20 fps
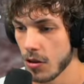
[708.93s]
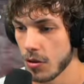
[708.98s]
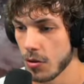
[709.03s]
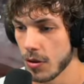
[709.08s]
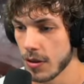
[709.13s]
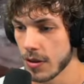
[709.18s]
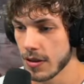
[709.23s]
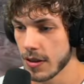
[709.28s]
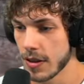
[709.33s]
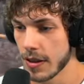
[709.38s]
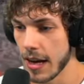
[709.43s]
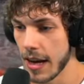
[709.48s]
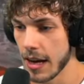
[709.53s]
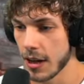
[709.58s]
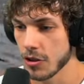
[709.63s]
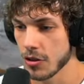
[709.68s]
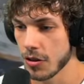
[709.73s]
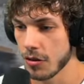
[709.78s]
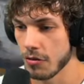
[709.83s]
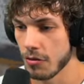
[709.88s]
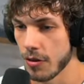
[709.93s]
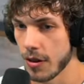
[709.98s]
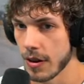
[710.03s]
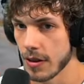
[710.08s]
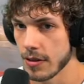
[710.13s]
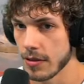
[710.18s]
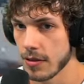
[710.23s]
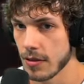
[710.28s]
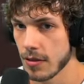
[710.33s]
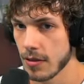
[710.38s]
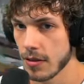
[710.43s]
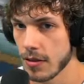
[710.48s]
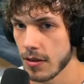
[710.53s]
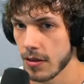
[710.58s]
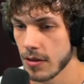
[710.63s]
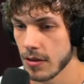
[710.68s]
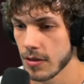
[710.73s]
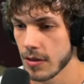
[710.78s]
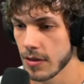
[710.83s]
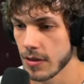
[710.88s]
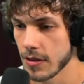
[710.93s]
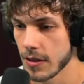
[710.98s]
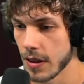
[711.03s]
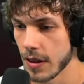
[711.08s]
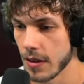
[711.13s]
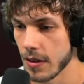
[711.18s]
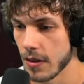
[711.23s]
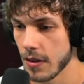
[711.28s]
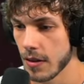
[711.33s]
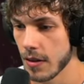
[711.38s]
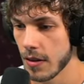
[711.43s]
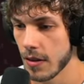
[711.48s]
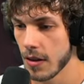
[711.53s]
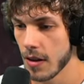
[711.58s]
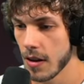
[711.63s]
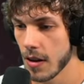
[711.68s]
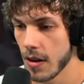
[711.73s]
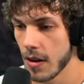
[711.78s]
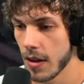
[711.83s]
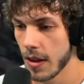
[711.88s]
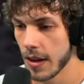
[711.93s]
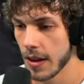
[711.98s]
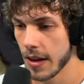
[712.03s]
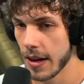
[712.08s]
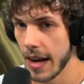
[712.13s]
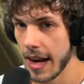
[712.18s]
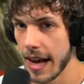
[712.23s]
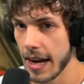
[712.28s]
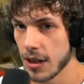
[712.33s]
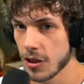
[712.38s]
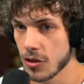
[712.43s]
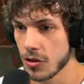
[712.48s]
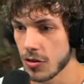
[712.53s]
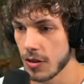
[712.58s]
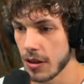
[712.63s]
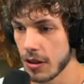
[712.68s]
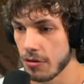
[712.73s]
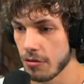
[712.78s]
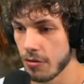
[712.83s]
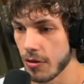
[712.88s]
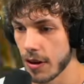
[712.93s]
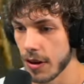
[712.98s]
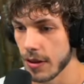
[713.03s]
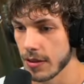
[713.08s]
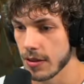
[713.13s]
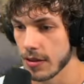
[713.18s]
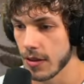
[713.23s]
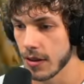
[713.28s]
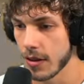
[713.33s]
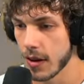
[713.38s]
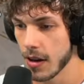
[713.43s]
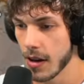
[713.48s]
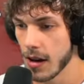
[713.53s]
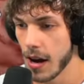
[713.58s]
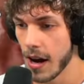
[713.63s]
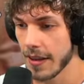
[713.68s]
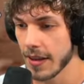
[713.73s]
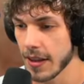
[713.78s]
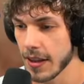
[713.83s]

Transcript: Dude, this gun actually fries. It's insane. Like, it actually fries. I